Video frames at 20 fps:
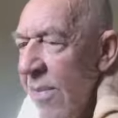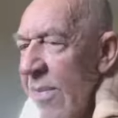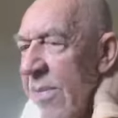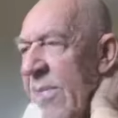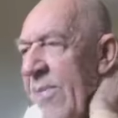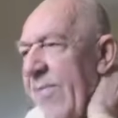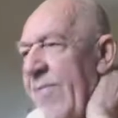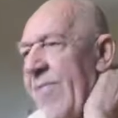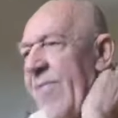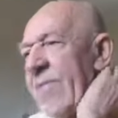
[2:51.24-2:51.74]

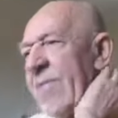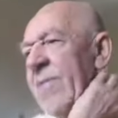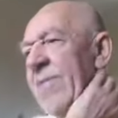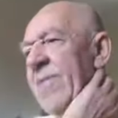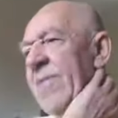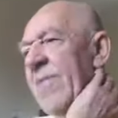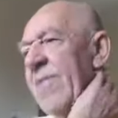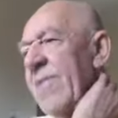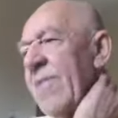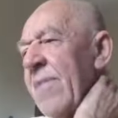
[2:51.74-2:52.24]
and how
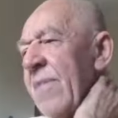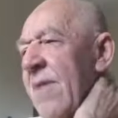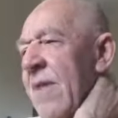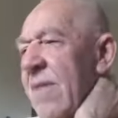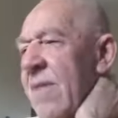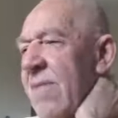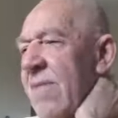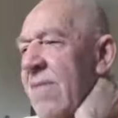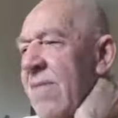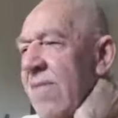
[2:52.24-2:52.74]
they
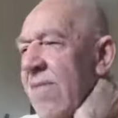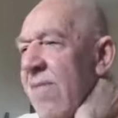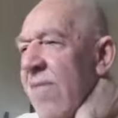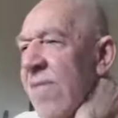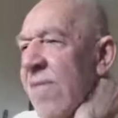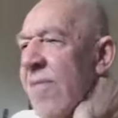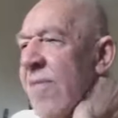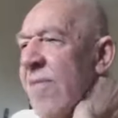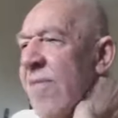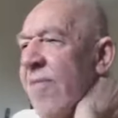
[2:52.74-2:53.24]
react to
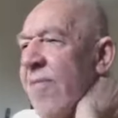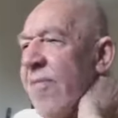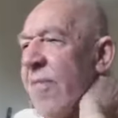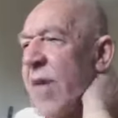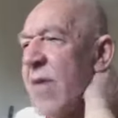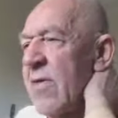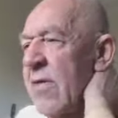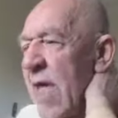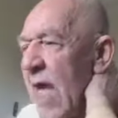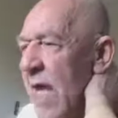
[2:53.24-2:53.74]
that.
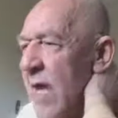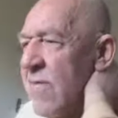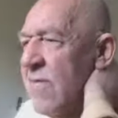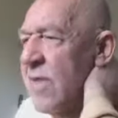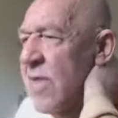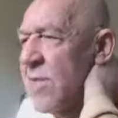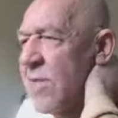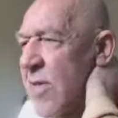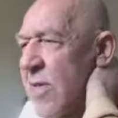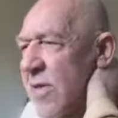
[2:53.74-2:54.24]
Okay,
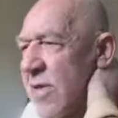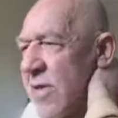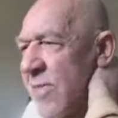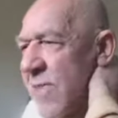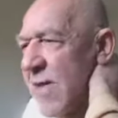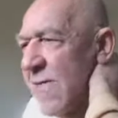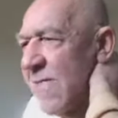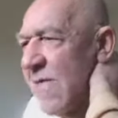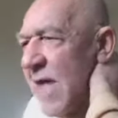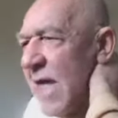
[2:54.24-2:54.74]
we spoke
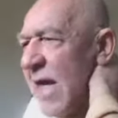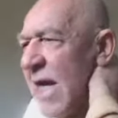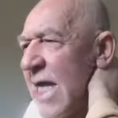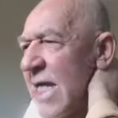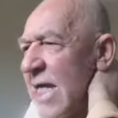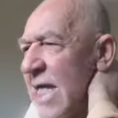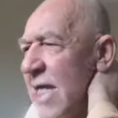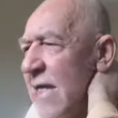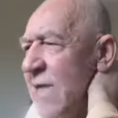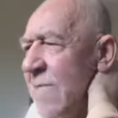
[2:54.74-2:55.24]
about
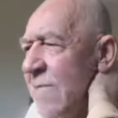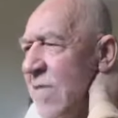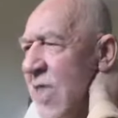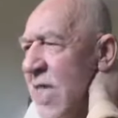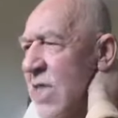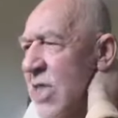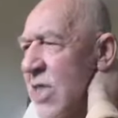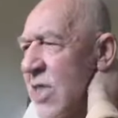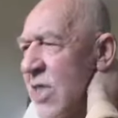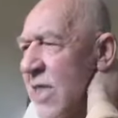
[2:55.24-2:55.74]
vairagya
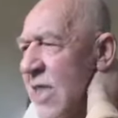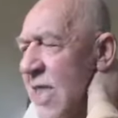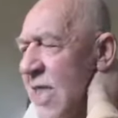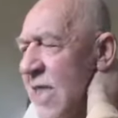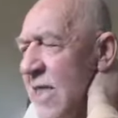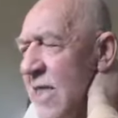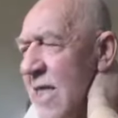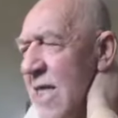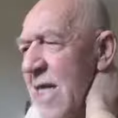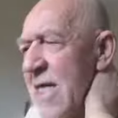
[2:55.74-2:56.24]

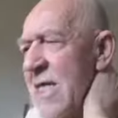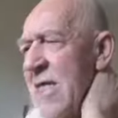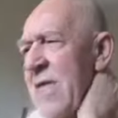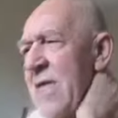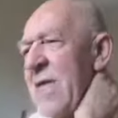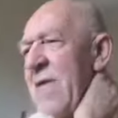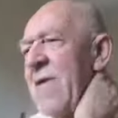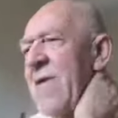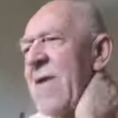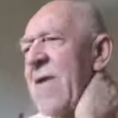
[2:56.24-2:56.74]
yesterday,
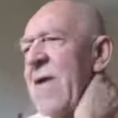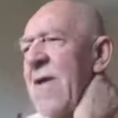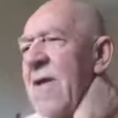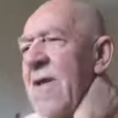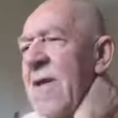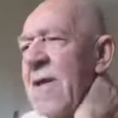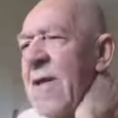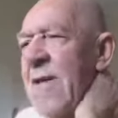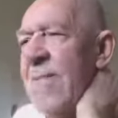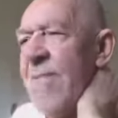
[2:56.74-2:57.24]
yes?
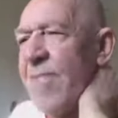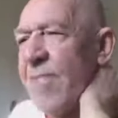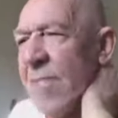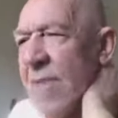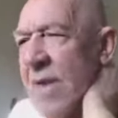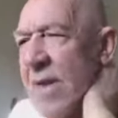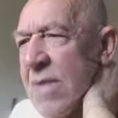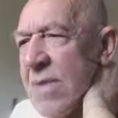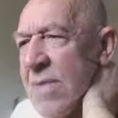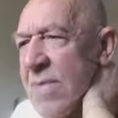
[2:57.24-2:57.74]

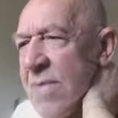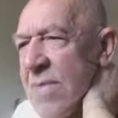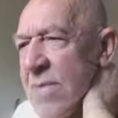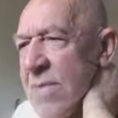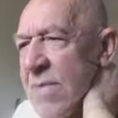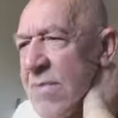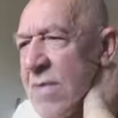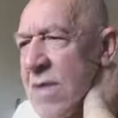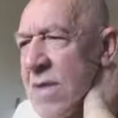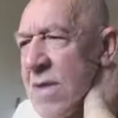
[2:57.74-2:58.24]

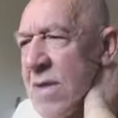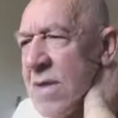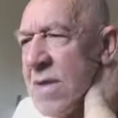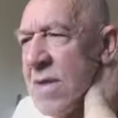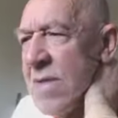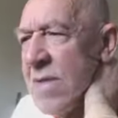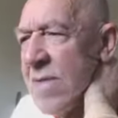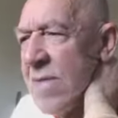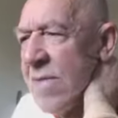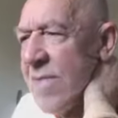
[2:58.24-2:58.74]
Hare mm. Krishna
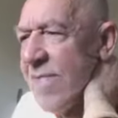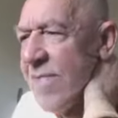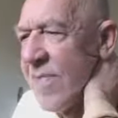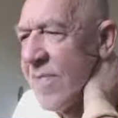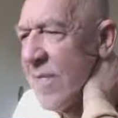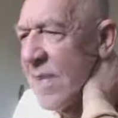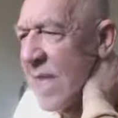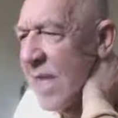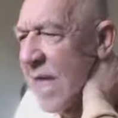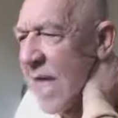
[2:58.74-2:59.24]
Maharaj.
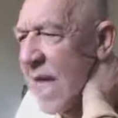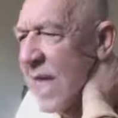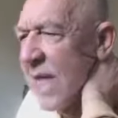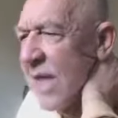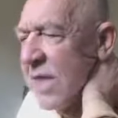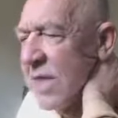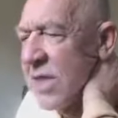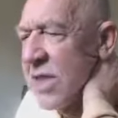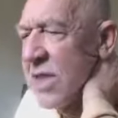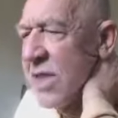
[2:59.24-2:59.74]
Hare
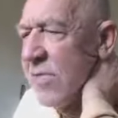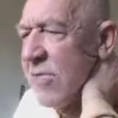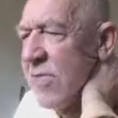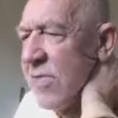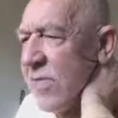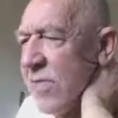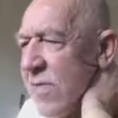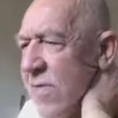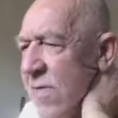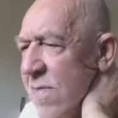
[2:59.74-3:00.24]
Krishna
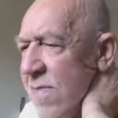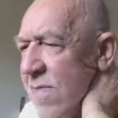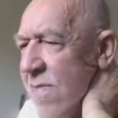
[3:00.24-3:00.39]
Prabhu.